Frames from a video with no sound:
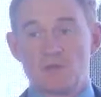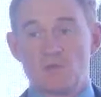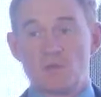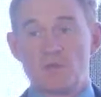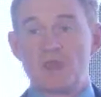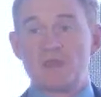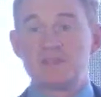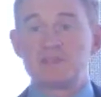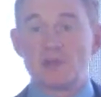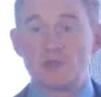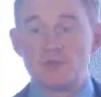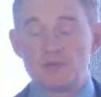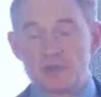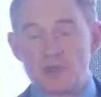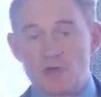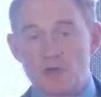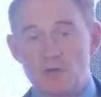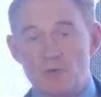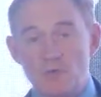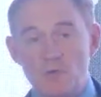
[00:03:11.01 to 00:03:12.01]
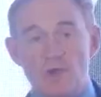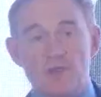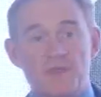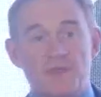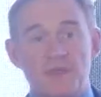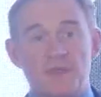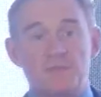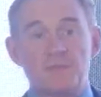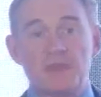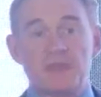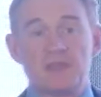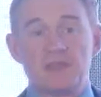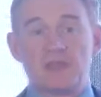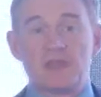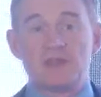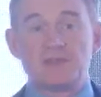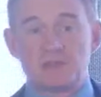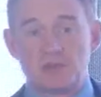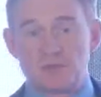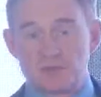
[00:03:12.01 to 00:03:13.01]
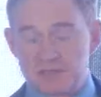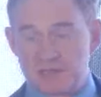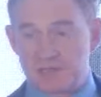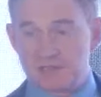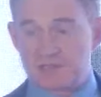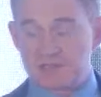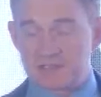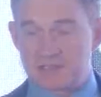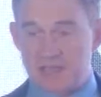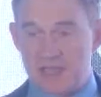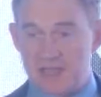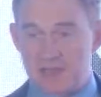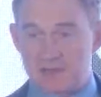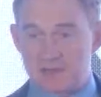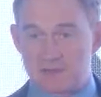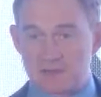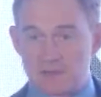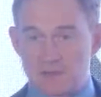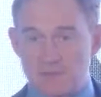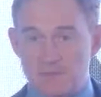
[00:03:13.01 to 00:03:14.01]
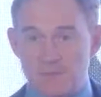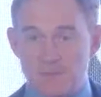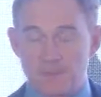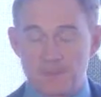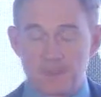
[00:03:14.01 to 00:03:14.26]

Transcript: well, I don't know what they mean, I don't understand them.